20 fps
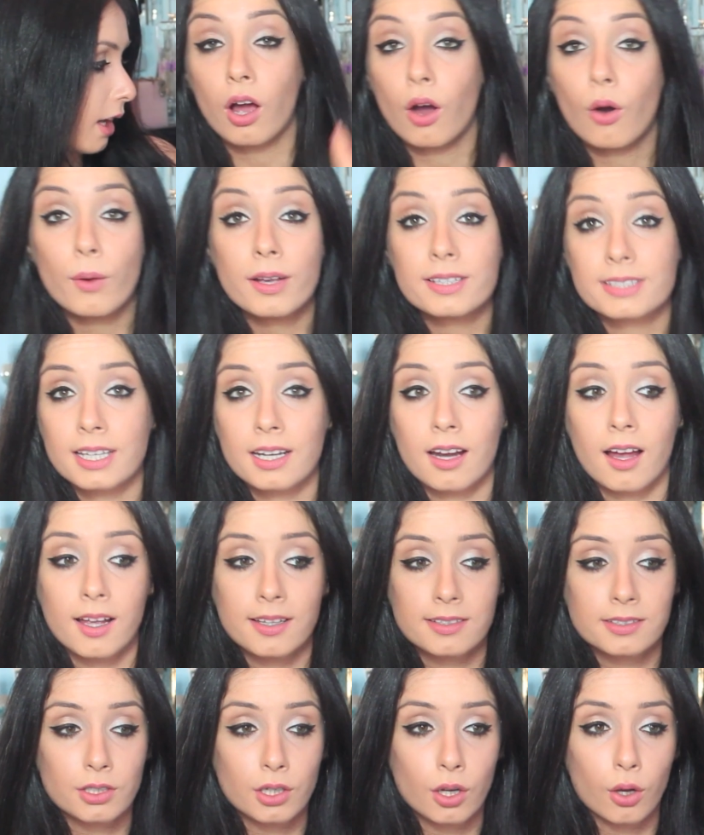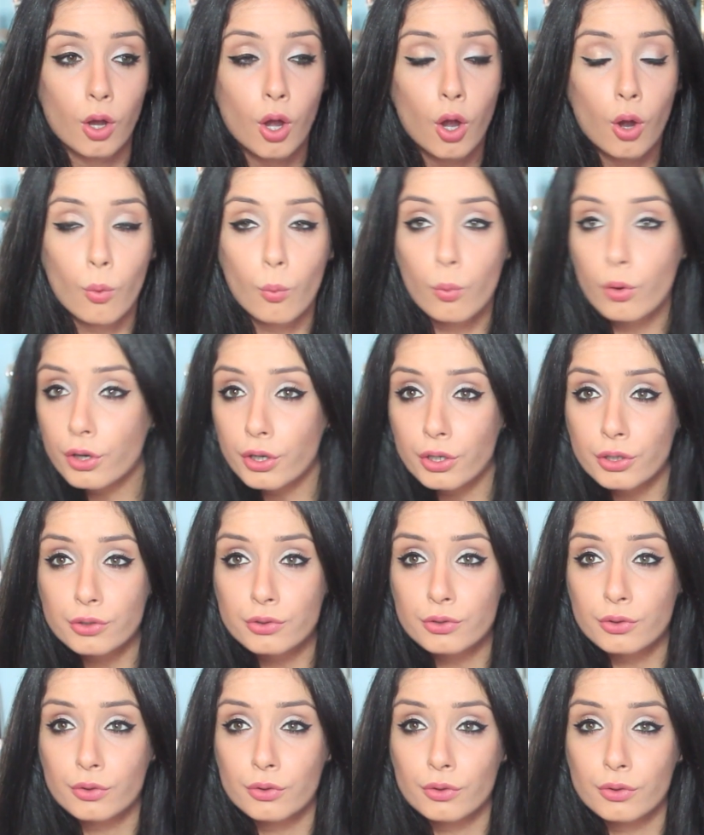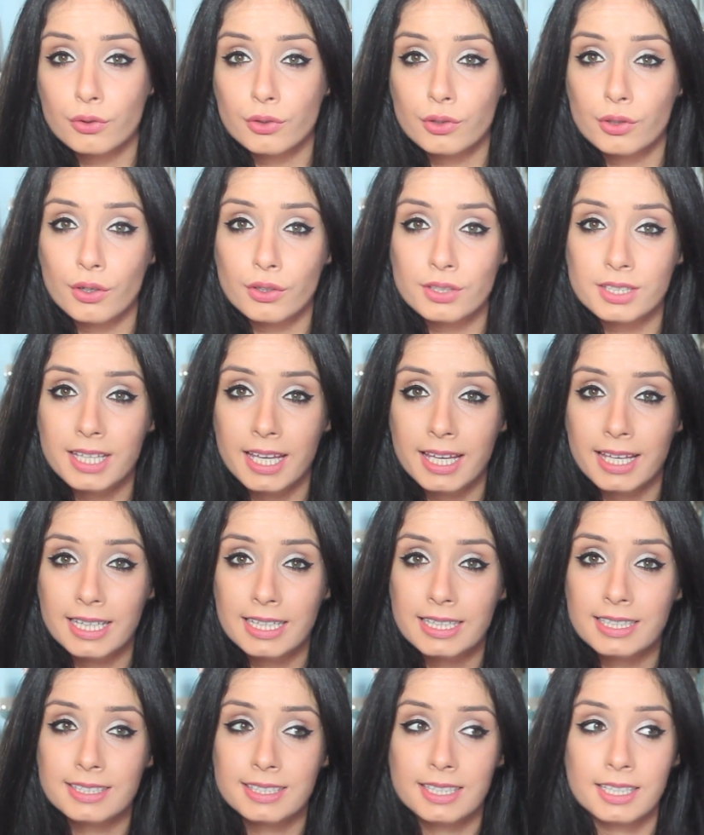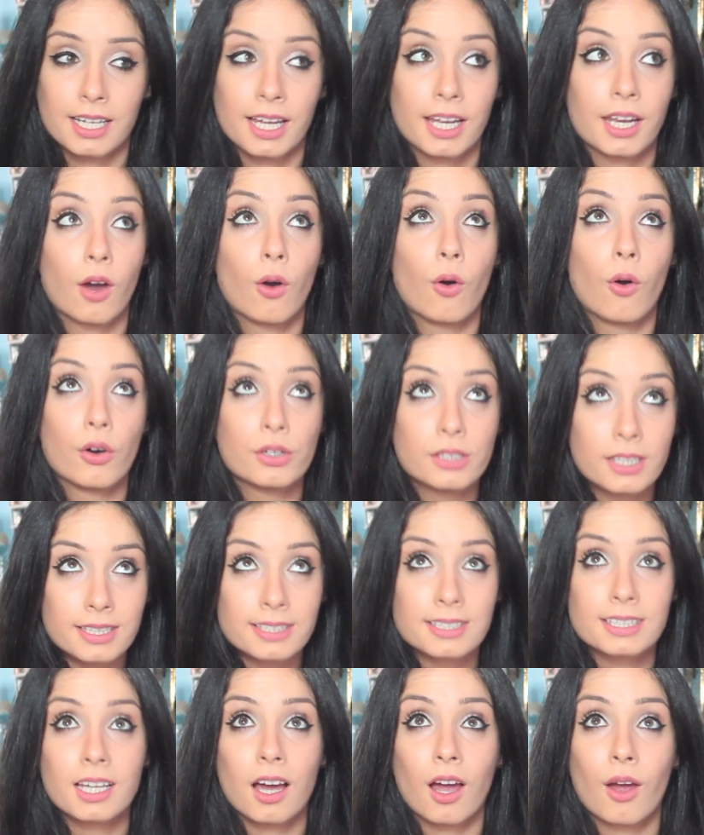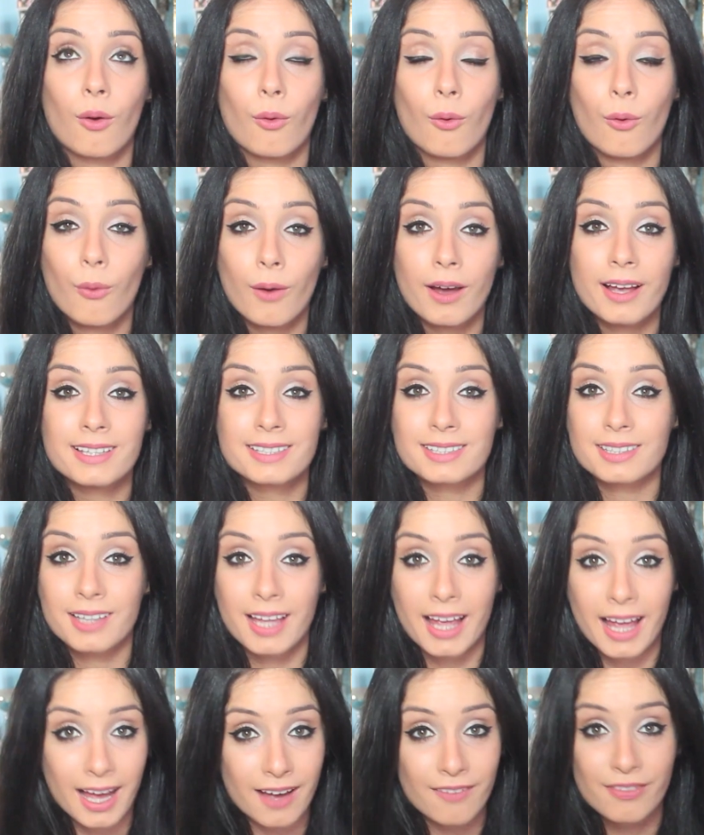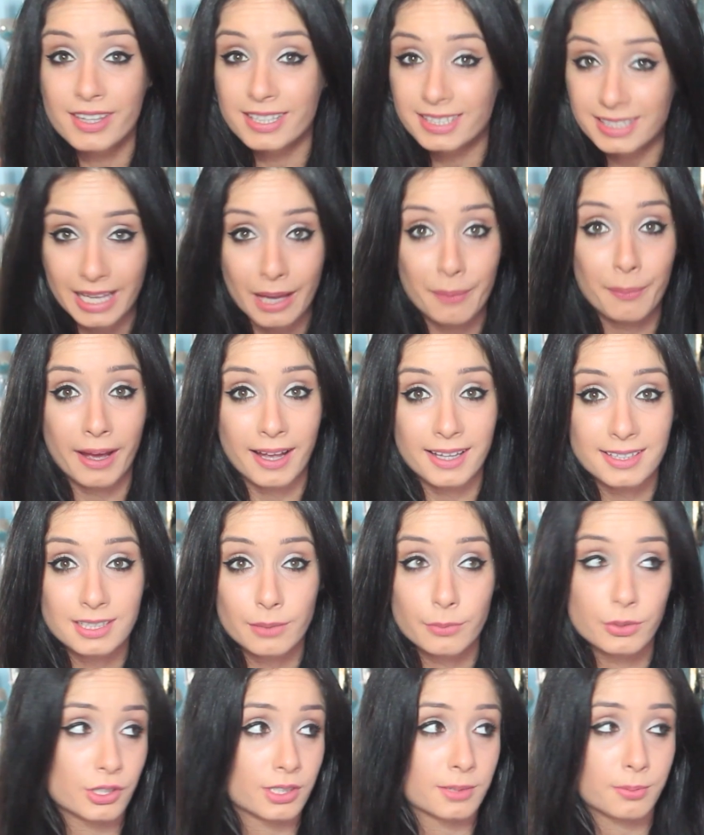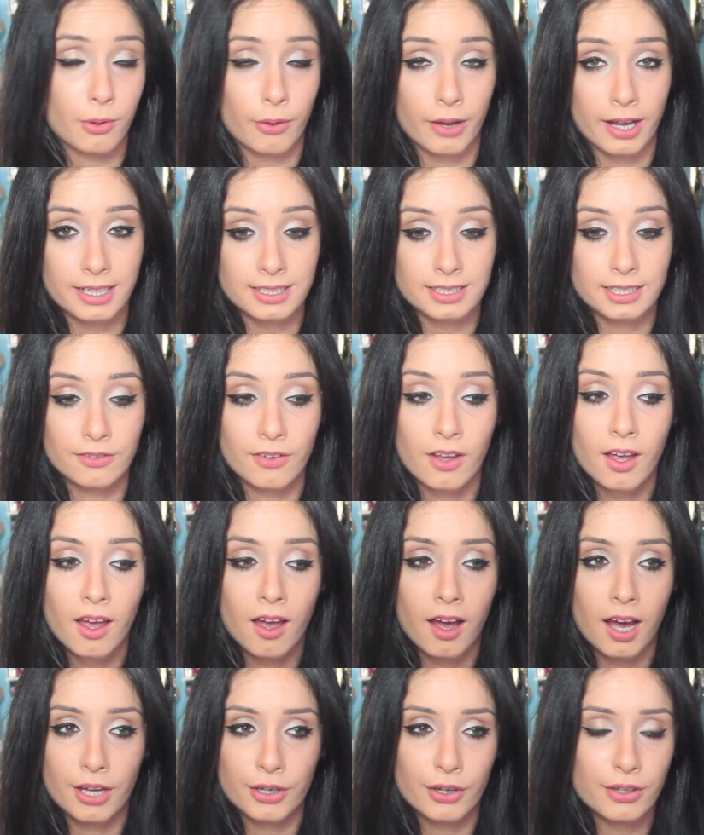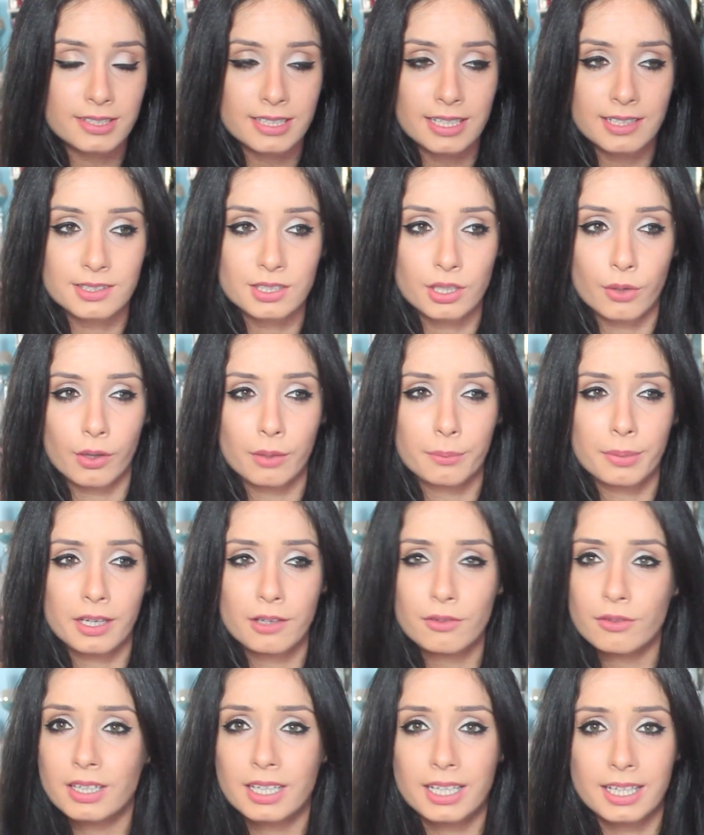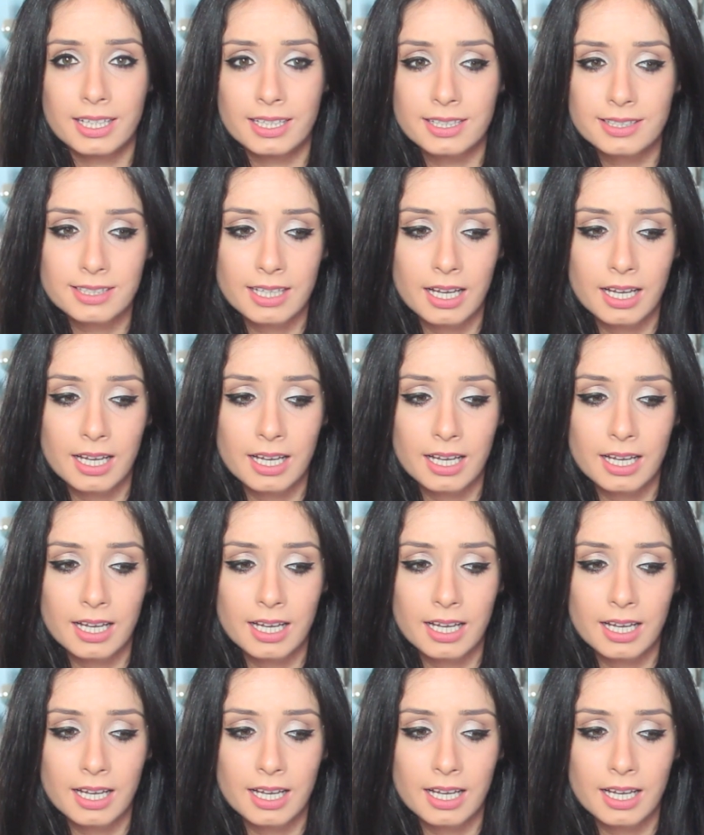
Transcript: I always get asked, you know, what do you do, you know, to get clear skin? And honestly, I always have the same answer, which is Proactiv. I know it sounds so weird, but it really is.